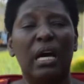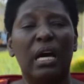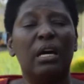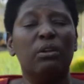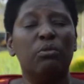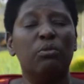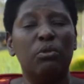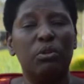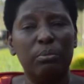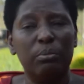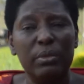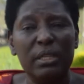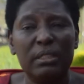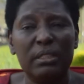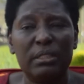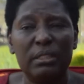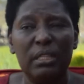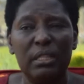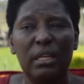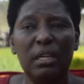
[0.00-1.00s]
and we remit
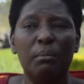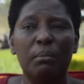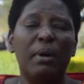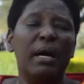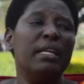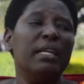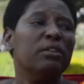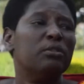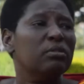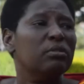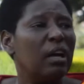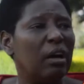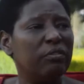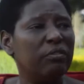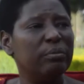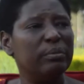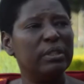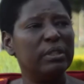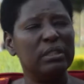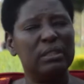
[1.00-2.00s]
money to
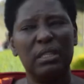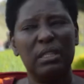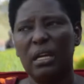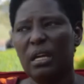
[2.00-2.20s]
government.